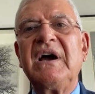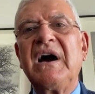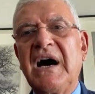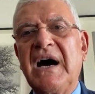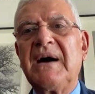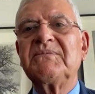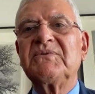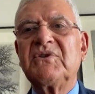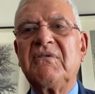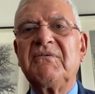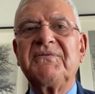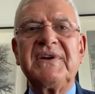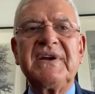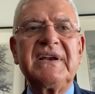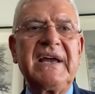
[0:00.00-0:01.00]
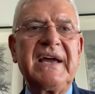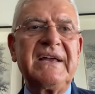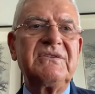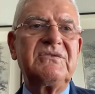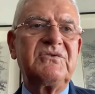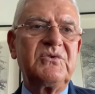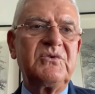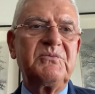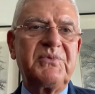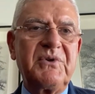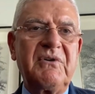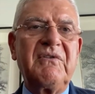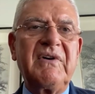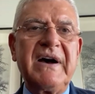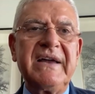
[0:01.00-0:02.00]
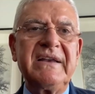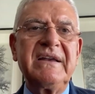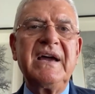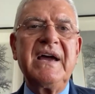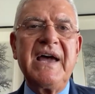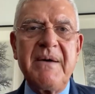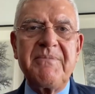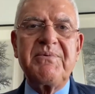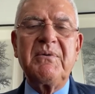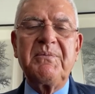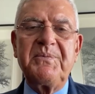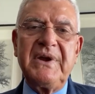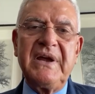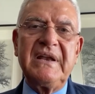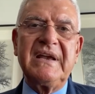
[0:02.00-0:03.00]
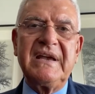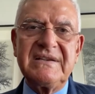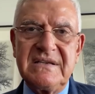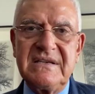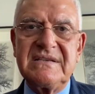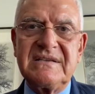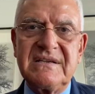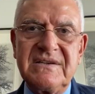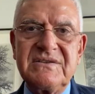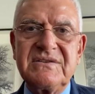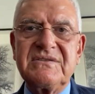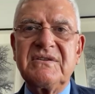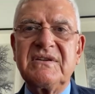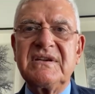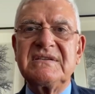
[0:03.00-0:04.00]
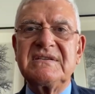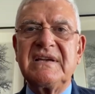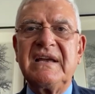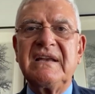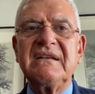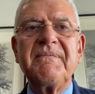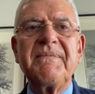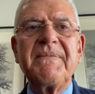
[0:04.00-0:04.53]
armed conflict and to provide appropriate assistance to this end.